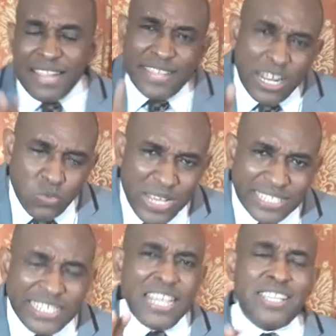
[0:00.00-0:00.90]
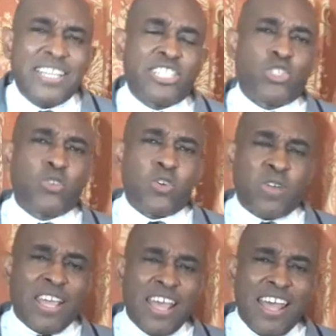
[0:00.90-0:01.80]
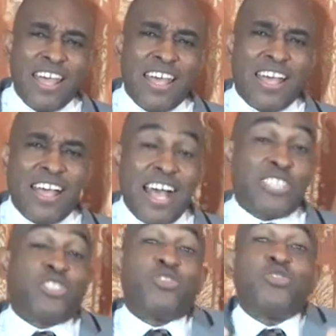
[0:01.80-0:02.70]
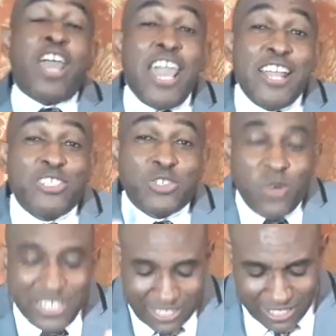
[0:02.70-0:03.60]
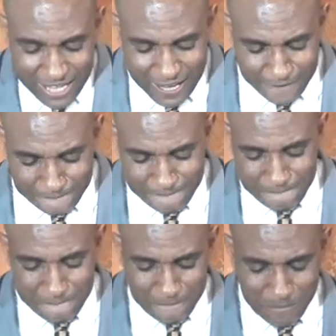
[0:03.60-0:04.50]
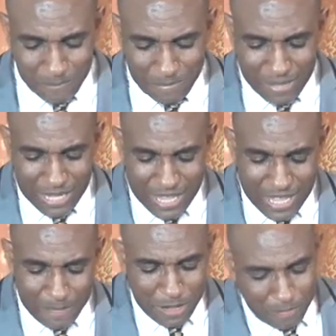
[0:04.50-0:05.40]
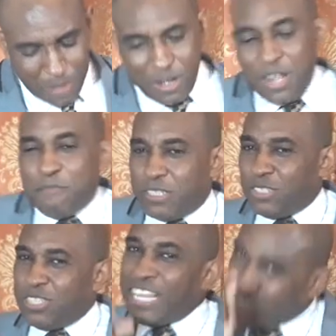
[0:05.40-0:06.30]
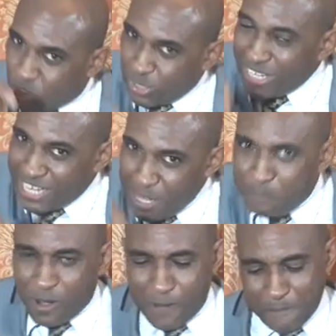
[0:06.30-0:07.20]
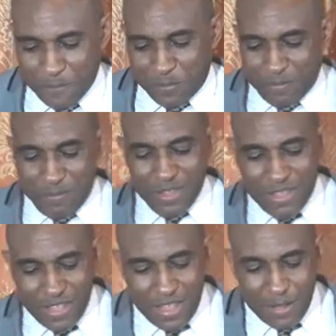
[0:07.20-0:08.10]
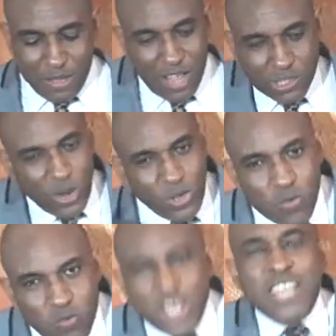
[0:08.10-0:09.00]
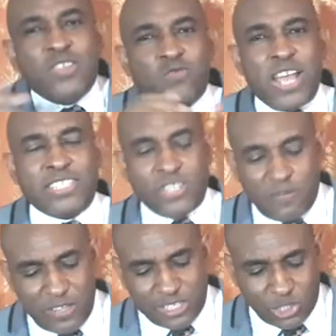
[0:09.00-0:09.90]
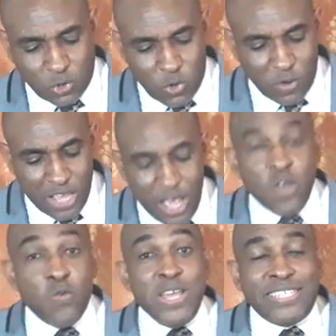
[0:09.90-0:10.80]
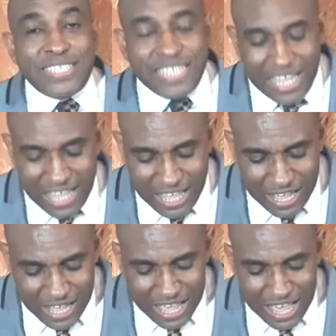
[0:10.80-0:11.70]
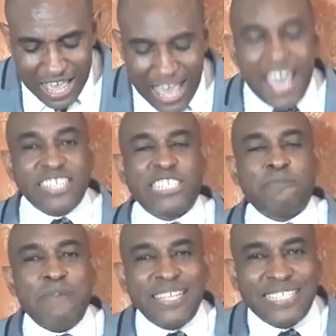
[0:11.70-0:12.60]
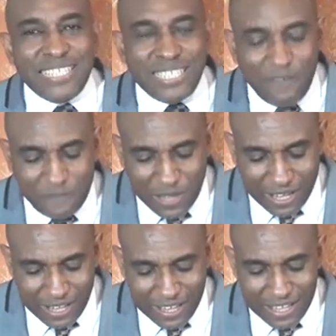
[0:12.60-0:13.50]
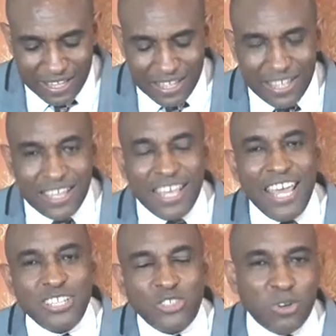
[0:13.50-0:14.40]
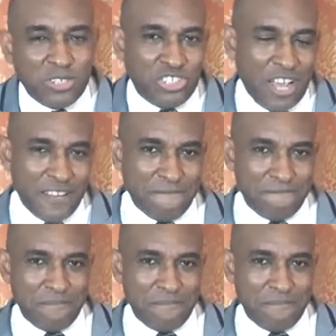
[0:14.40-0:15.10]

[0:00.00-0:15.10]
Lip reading: And then we see in this story a strange question. But let's drill deeper. Because when you read the rest of this story, we see a specific instruction.